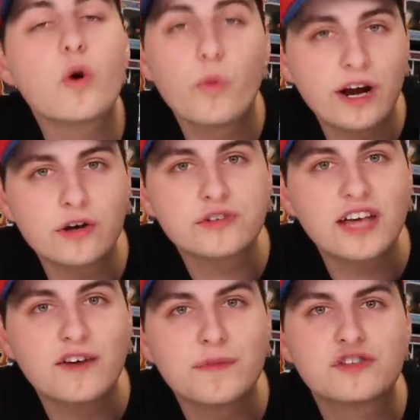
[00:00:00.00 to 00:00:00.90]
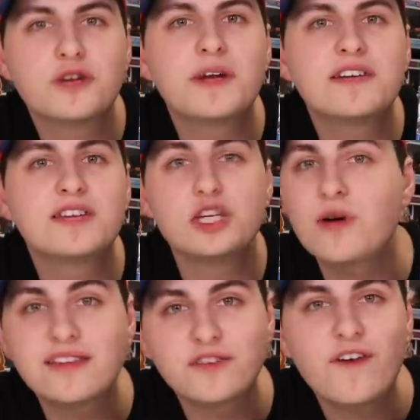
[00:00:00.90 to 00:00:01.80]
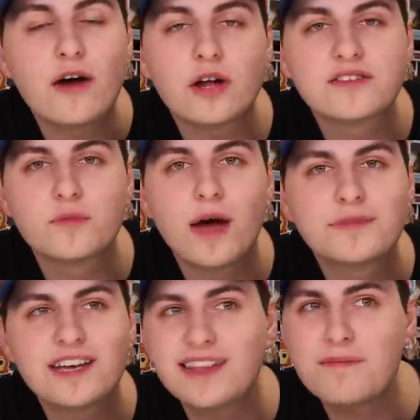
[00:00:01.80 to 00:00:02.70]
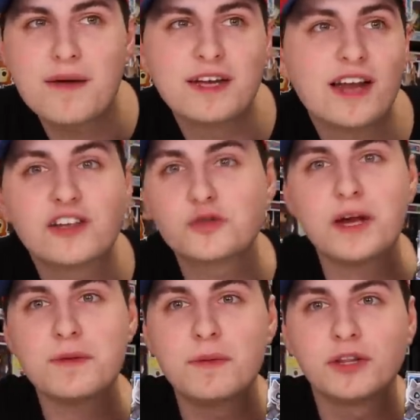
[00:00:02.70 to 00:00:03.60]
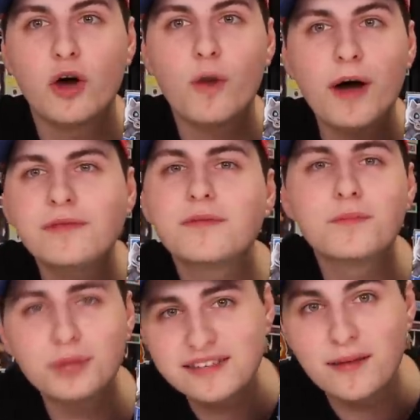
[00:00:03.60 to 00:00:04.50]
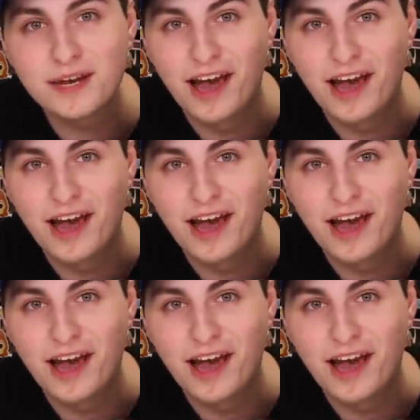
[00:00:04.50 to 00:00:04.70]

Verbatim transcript: a weirder set of mystery minis that you guys have found on some website that maybe not too many people know about, please let me